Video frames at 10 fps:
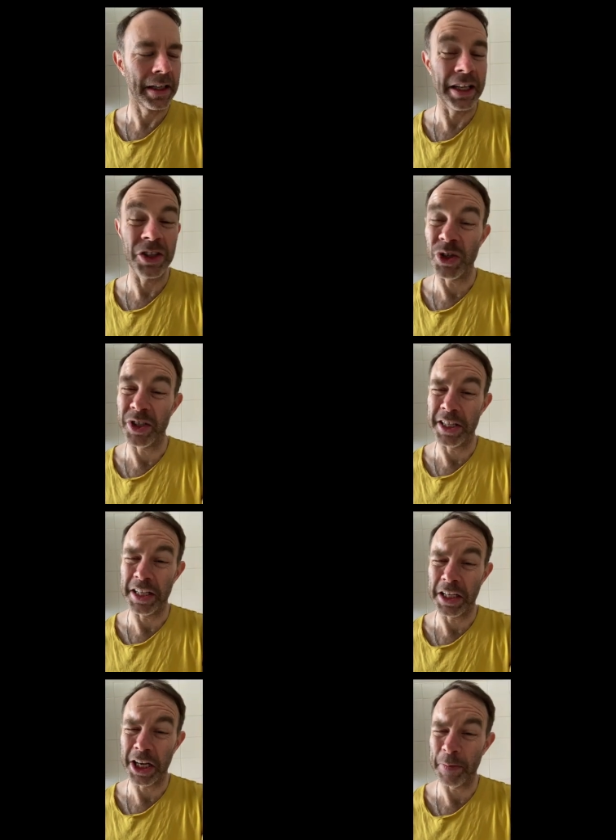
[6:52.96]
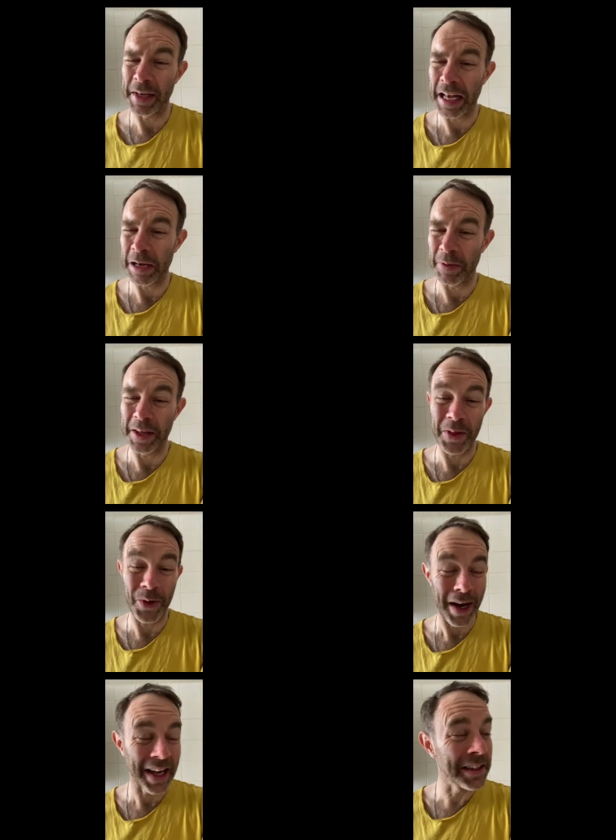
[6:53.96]
interesting coming out the
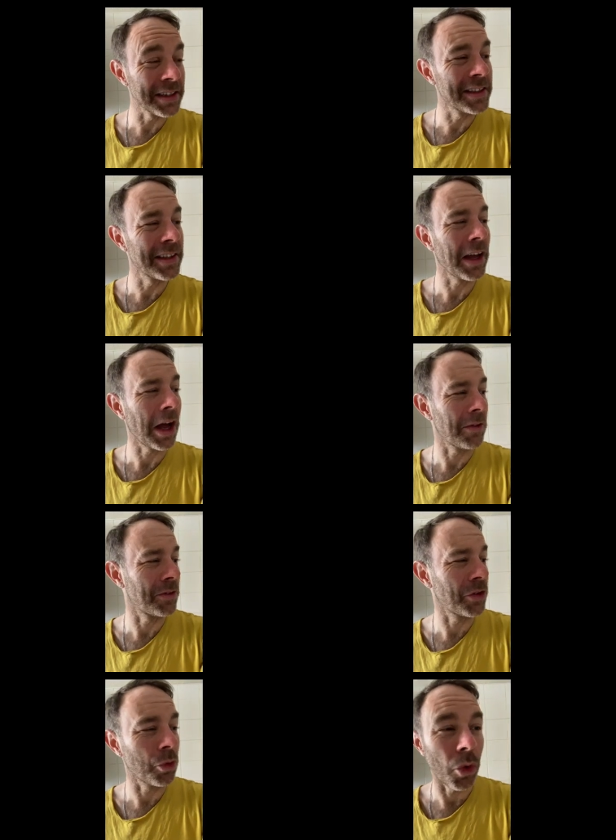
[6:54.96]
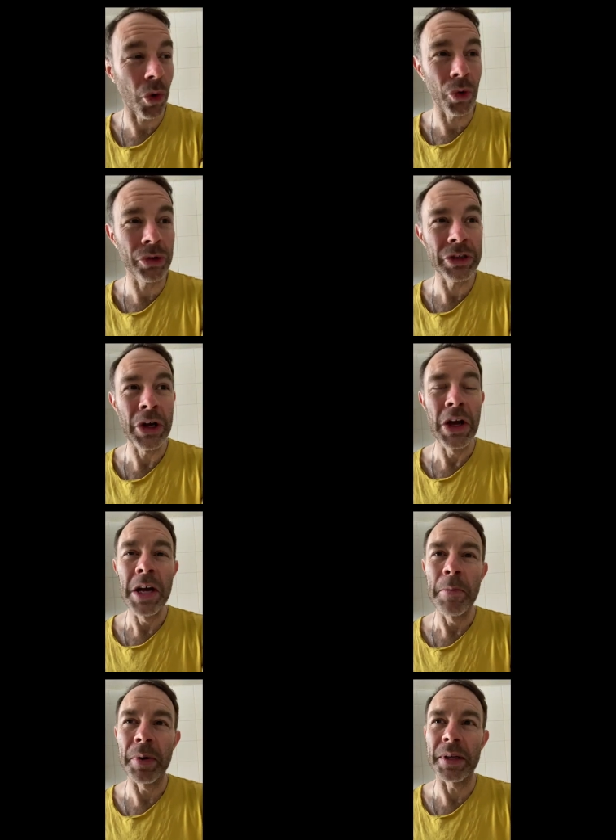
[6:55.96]
other end untoward,
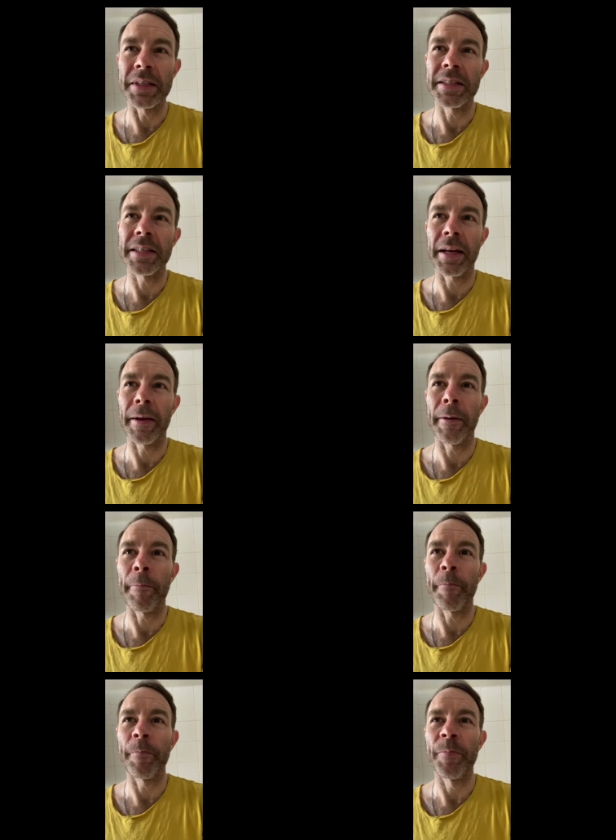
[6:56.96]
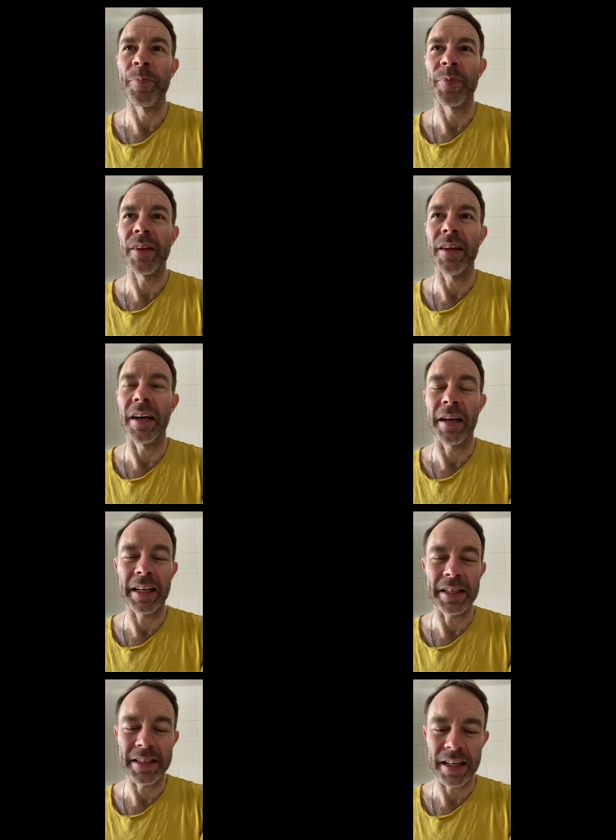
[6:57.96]
but um, I
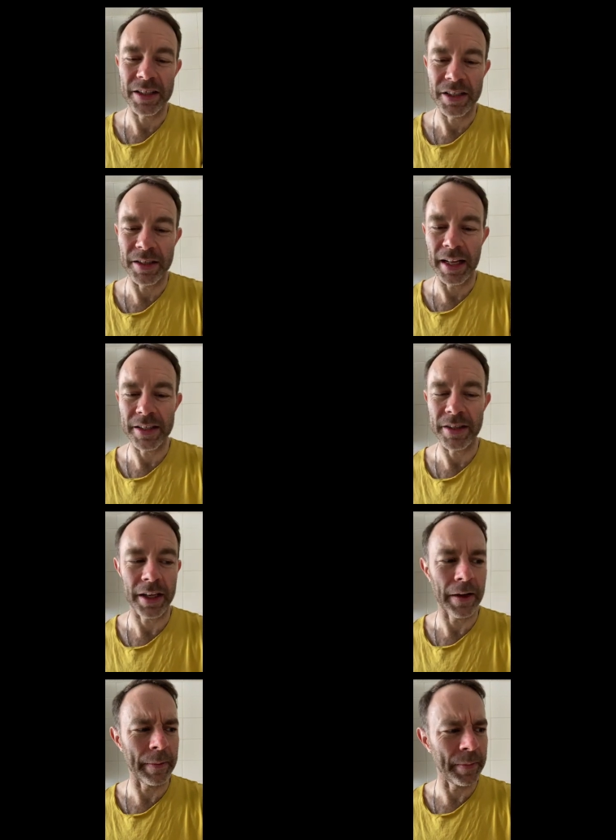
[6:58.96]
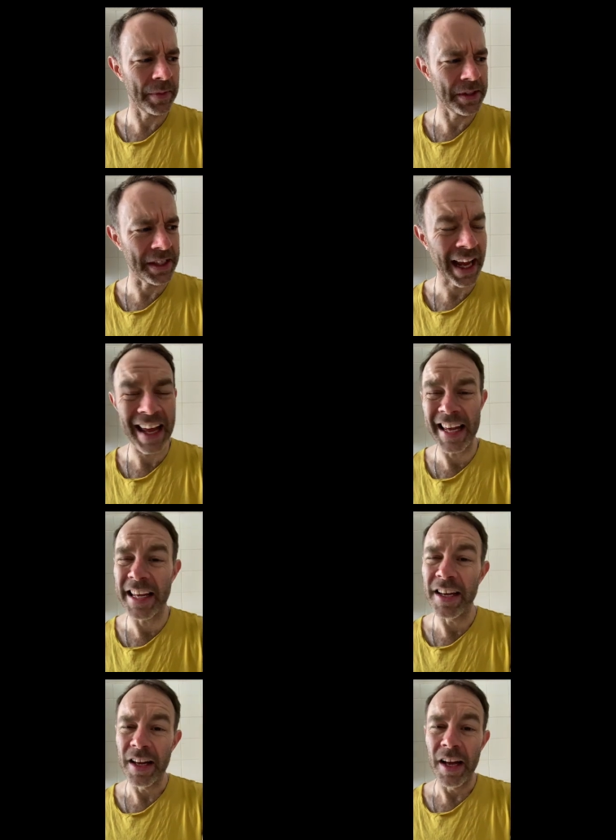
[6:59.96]
guess that's that's to come.
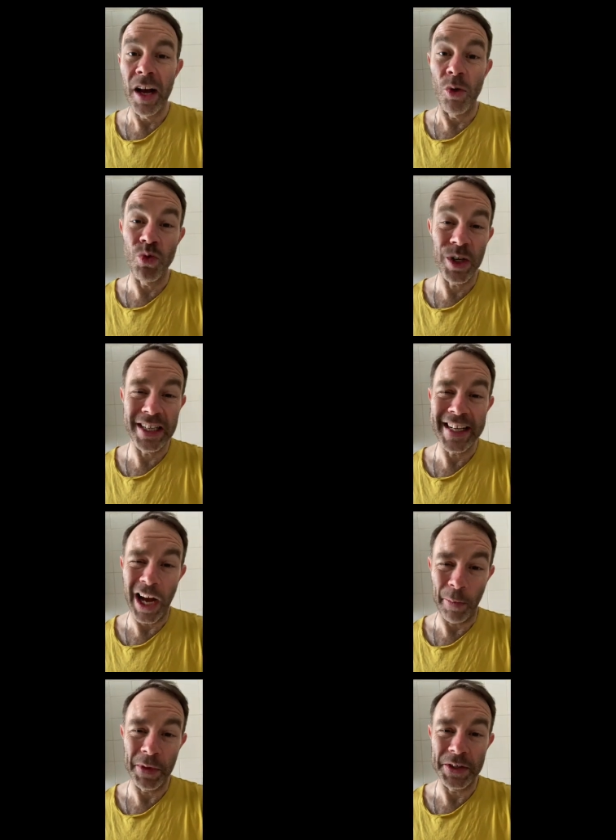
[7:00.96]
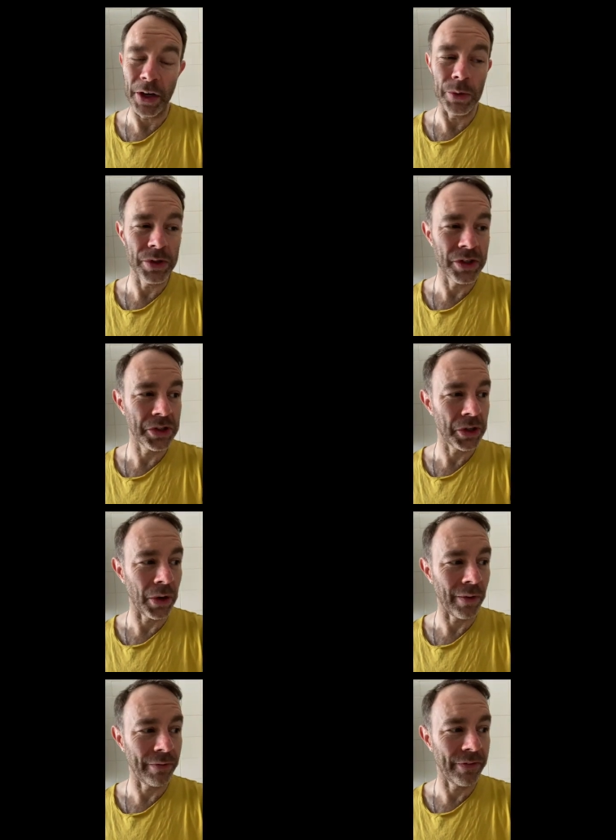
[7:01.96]
Today, really up the dose
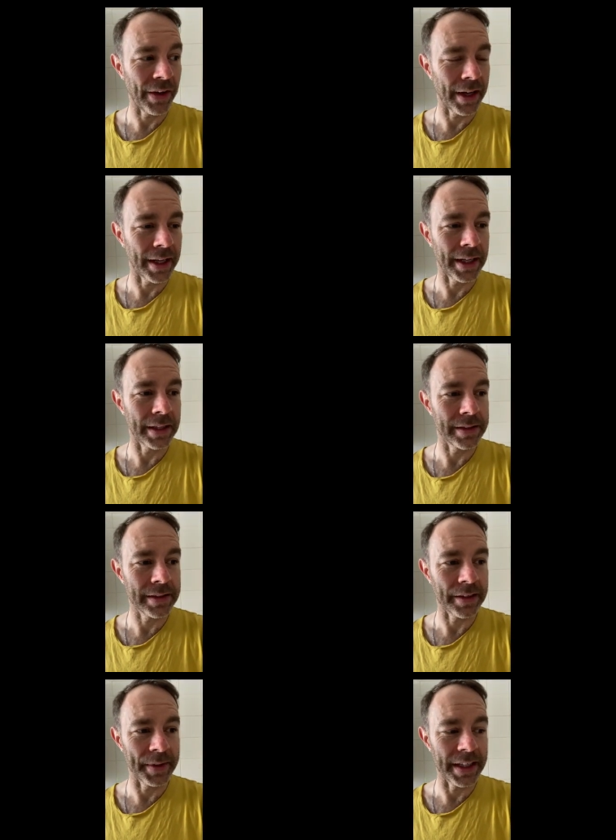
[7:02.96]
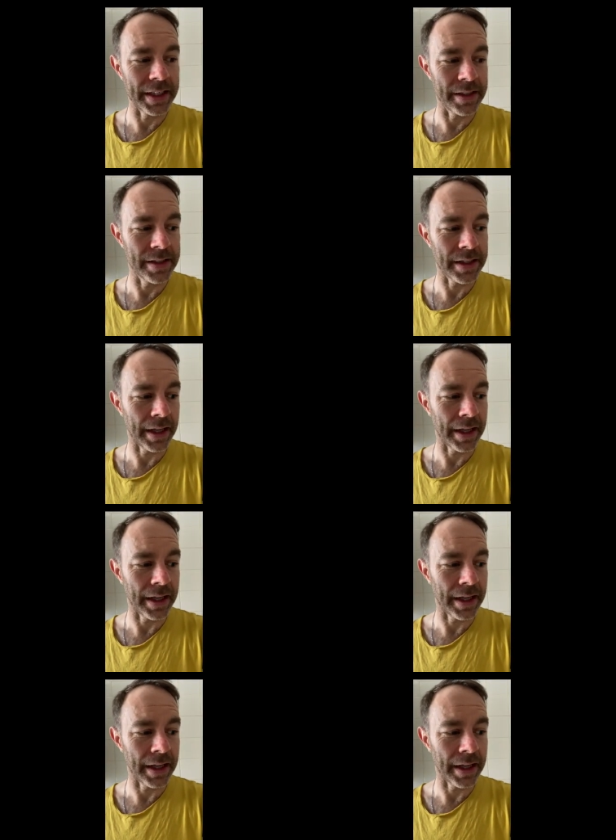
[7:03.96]
of uh, some of these,